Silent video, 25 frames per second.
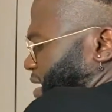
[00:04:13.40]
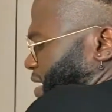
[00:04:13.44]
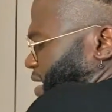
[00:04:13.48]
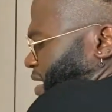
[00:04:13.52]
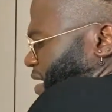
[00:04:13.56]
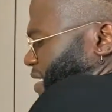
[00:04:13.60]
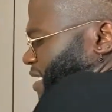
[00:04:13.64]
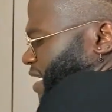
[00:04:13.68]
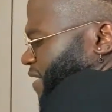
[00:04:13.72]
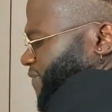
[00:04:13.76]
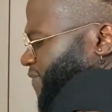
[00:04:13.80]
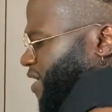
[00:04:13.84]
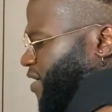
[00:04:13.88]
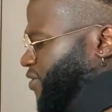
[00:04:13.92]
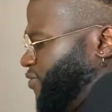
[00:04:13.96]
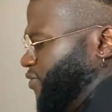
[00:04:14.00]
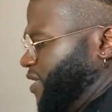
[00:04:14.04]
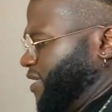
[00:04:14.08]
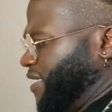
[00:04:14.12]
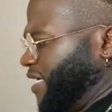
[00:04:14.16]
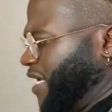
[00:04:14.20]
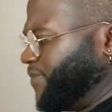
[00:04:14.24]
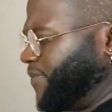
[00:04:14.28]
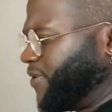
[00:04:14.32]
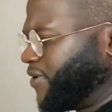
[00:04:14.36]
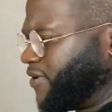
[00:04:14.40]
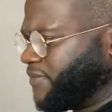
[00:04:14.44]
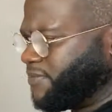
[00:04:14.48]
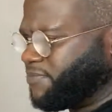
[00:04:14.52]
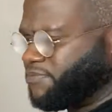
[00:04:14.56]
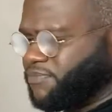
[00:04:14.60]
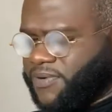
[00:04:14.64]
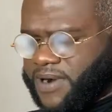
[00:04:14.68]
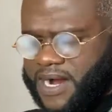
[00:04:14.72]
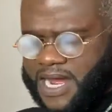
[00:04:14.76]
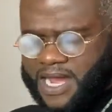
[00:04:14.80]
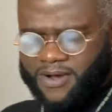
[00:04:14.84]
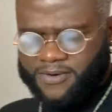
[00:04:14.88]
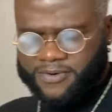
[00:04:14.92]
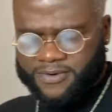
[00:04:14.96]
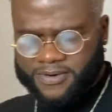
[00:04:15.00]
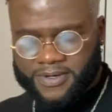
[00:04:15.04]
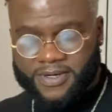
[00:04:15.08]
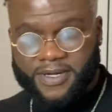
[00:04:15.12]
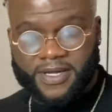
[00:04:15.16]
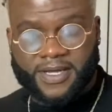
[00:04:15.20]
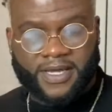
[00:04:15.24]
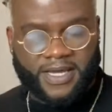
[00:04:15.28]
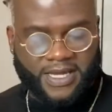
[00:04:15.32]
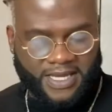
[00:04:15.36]
It's even created a bit of brown
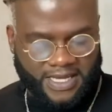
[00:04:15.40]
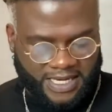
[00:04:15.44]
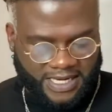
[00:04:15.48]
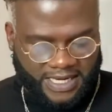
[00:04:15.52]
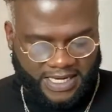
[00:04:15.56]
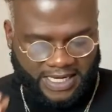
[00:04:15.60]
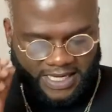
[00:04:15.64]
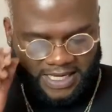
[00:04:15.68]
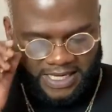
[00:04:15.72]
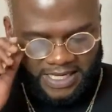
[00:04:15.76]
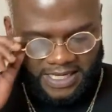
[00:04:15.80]
in it.